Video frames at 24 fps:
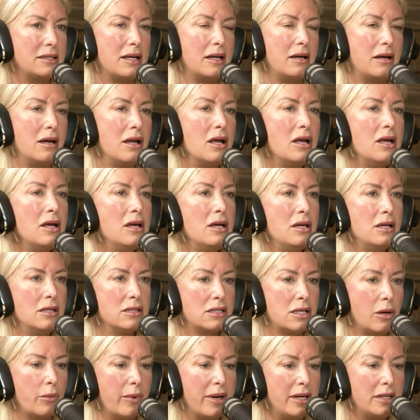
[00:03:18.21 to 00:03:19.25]
And
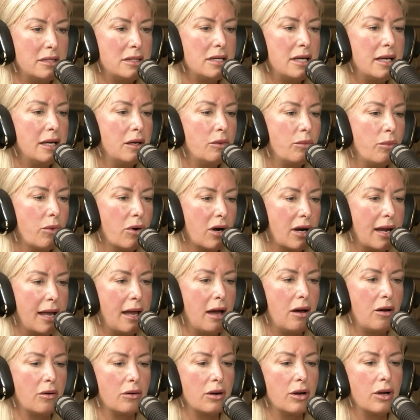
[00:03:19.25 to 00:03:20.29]
so we did work
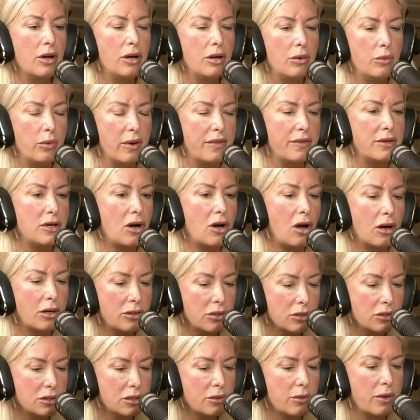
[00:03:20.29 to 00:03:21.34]
out with
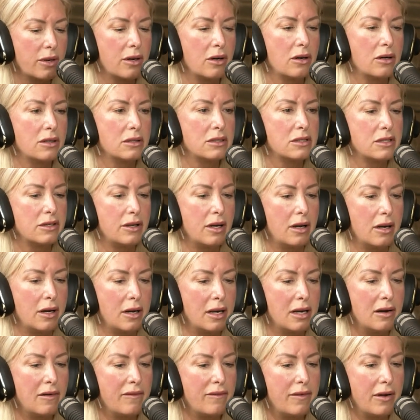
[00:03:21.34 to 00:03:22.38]
doctor's orders
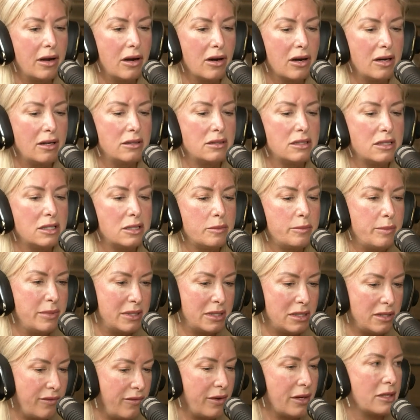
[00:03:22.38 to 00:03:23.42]
in a very
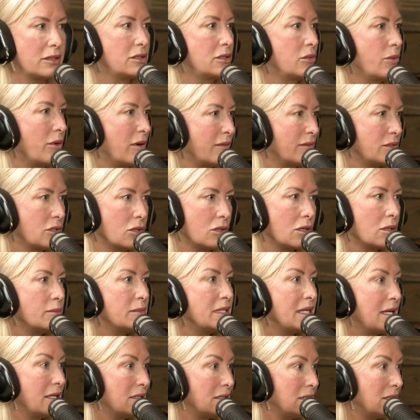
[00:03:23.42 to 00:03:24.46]
specific sort of
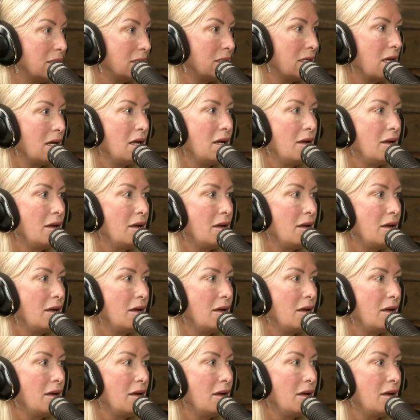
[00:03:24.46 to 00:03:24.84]
circumstances